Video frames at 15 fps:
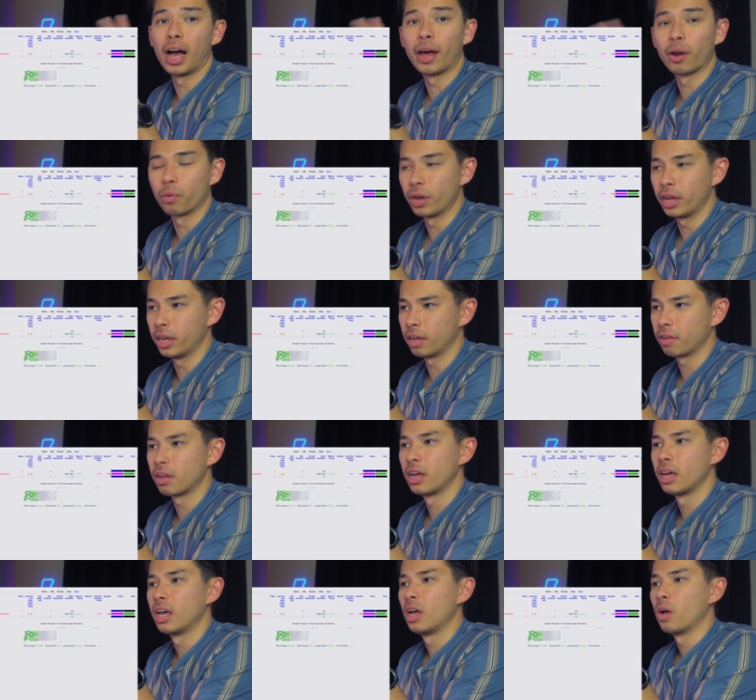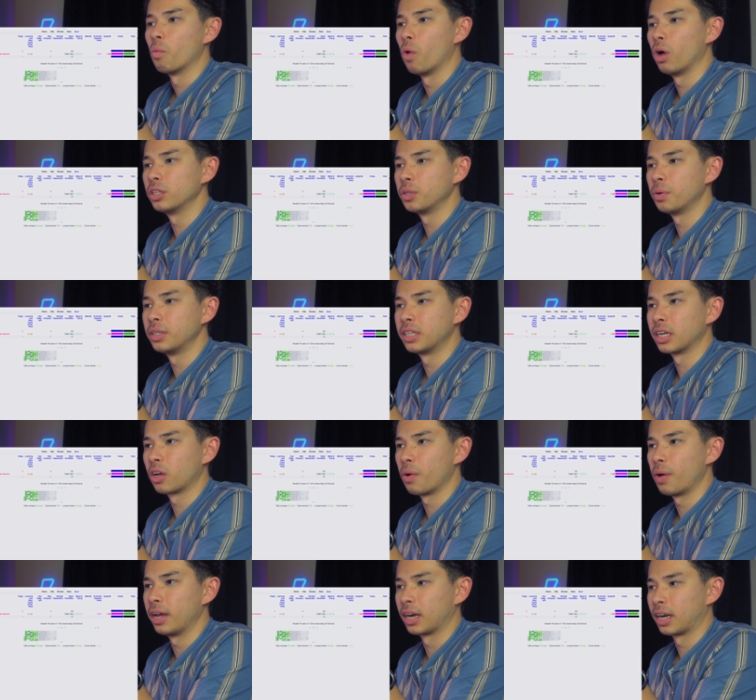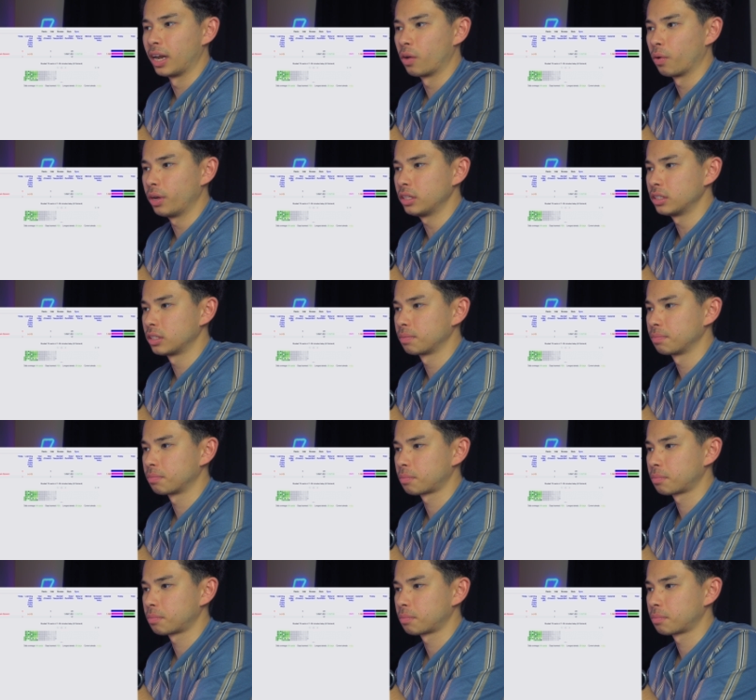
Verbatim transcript: add-on here. What I'll do is then go ahead and click on it,